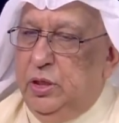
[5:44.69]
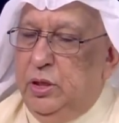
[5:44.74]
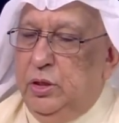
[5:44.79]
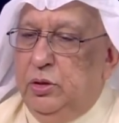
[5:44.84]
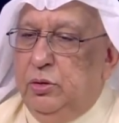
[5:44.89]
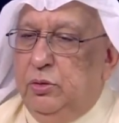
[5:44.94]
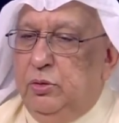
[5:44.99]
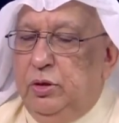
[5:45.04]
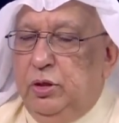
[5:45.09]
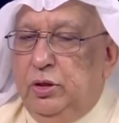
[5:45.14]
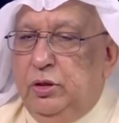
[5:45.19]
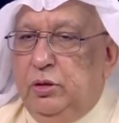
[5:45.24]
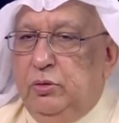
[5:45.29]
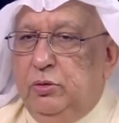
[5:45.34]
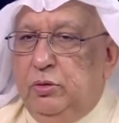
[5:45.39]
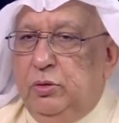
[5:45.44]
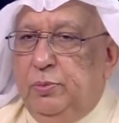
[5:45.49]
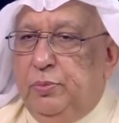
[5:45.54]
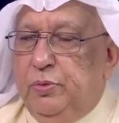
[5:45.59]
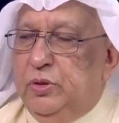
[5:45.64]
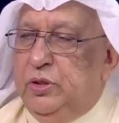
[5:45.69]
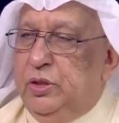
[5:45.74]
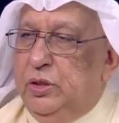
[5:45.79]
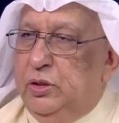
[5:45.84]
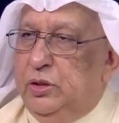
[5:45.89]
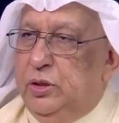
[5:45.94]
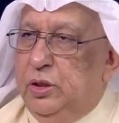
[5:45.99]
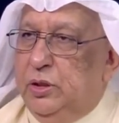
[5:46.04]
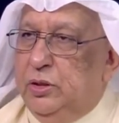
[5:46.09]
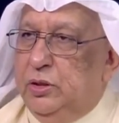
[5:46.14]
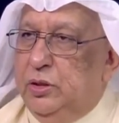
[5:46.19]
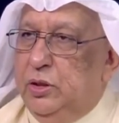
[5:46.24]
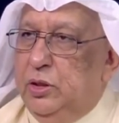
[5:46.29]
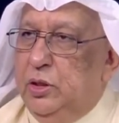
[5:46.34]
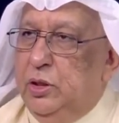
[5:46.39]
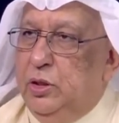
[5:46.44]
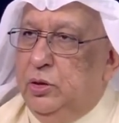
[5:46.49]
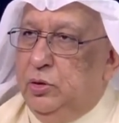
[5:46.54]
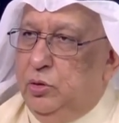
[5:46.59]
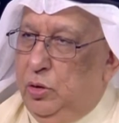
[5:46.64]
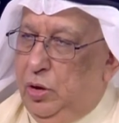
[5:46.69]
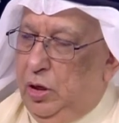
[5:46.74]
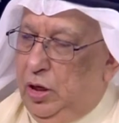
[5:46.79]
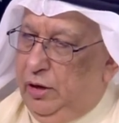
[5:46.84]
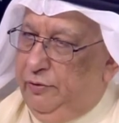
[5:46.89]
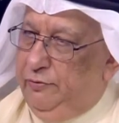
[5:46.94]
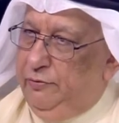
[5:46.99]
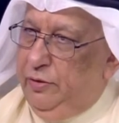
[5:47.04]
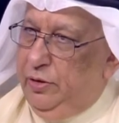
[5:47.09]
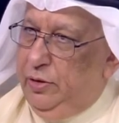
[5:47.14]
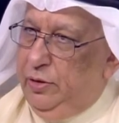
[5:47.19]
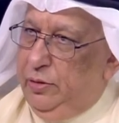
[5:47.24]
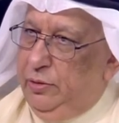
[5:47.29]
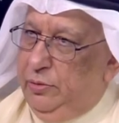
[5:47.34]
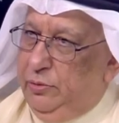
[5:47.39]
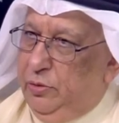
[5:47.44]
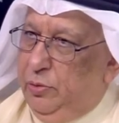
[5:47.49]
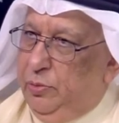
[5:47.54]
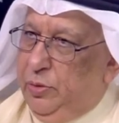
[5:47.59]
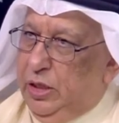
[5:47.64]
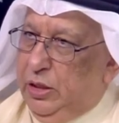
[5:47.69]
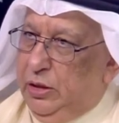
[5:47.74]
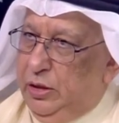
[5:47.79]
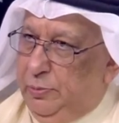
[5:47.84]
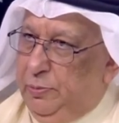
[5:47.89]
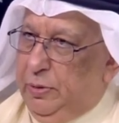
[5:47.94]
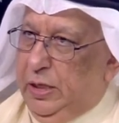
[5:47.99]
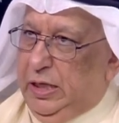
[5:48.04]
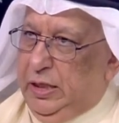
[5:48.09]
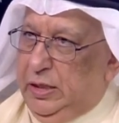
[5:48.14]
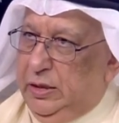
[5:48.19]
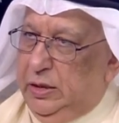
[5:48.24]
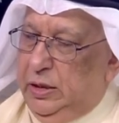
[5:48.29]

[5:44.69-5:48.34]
You need good procedures to have to be in a place in